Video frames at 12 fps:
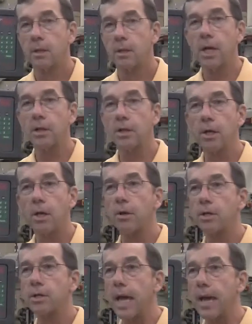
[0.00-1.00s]
Essentially, though,
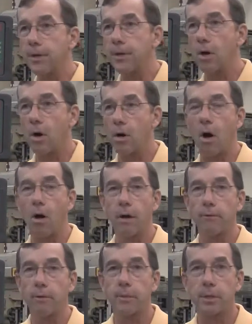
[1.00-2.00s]
the safety on all
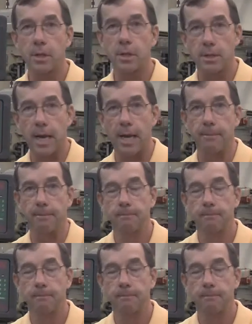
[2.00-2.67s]
of them is the same.